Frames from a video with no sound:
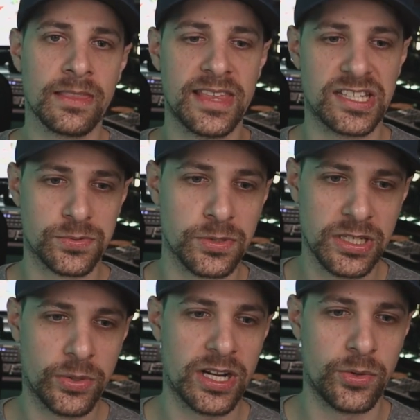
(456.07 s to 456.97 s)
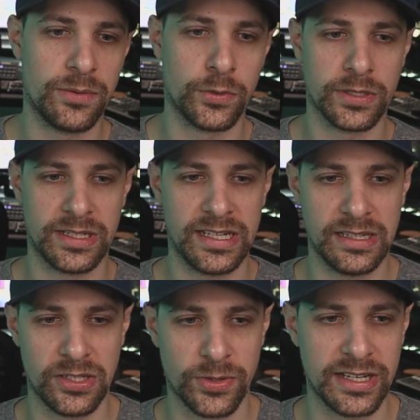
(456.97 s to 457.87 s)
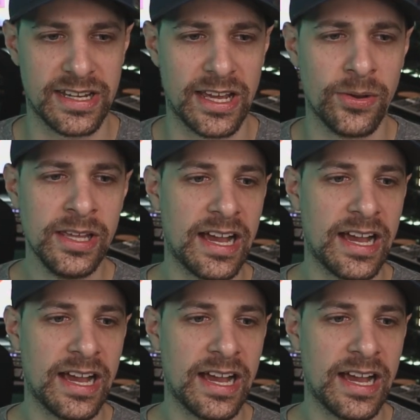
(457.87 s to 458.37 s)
That's really what I want more than anything right now.